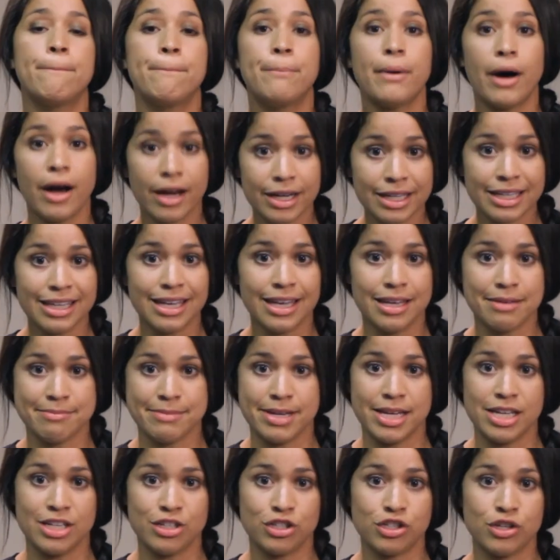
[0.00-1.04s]
Body
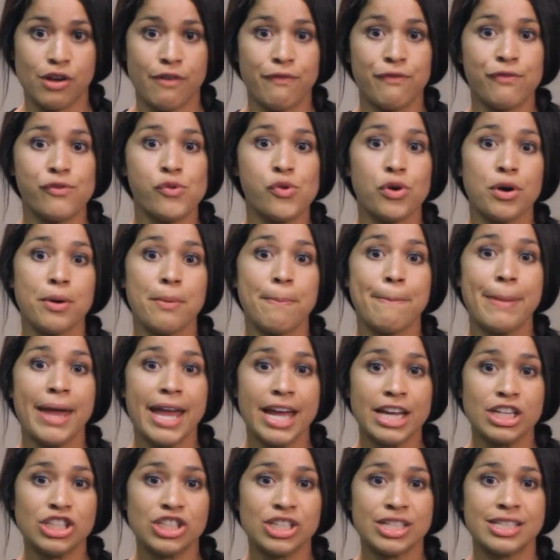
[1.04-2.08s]
image for
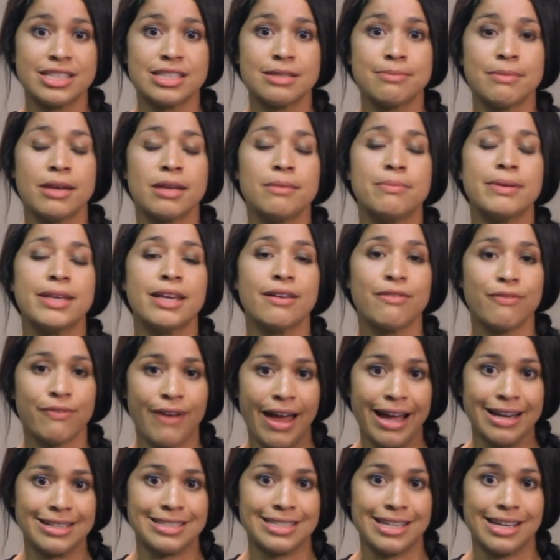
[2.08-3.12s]
patients may be
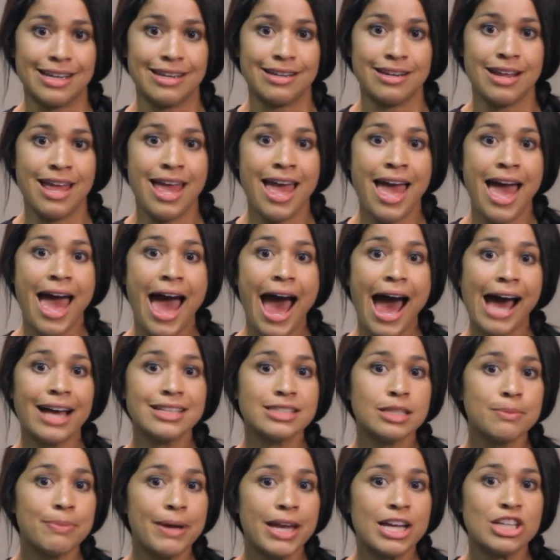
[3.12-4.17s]
affected,
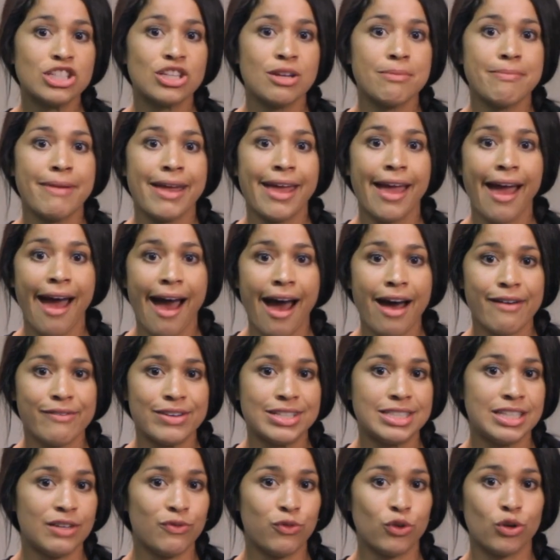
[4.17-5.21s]
as a patient may have
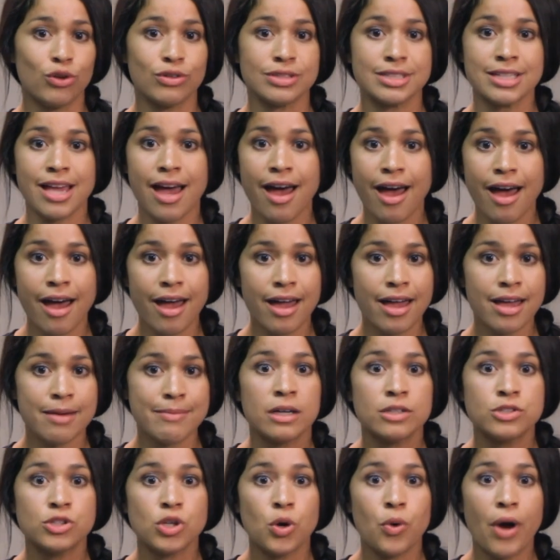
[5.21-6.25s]
a difficult
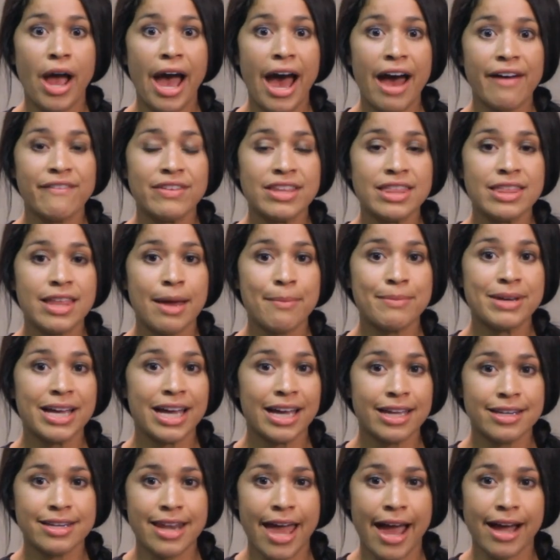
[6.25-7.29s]
time. So having them
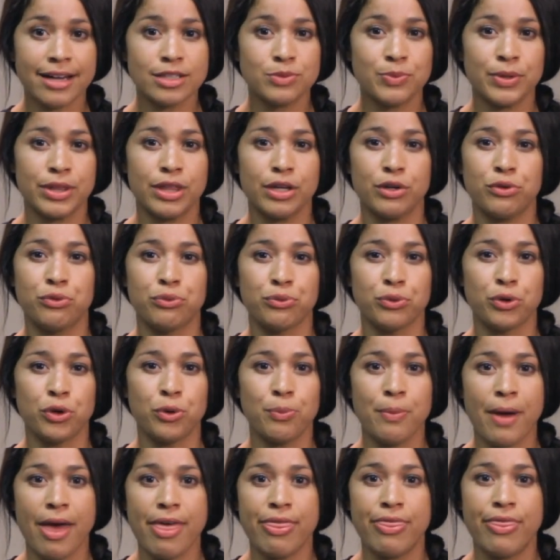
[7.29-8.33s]
connect with a
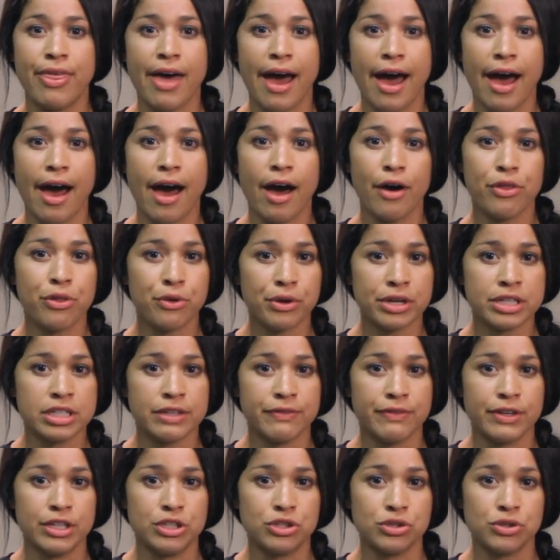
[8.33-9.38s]
group that other
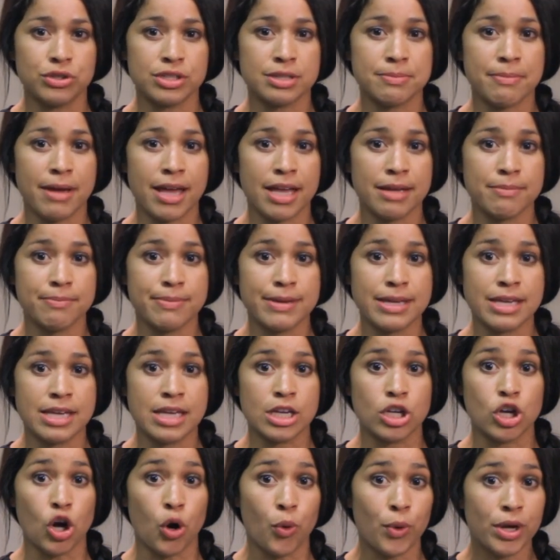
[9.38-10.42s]
individuals may
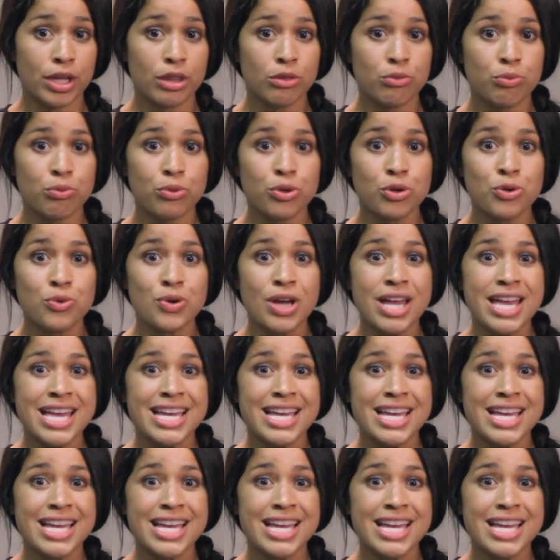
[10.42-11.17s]
be going through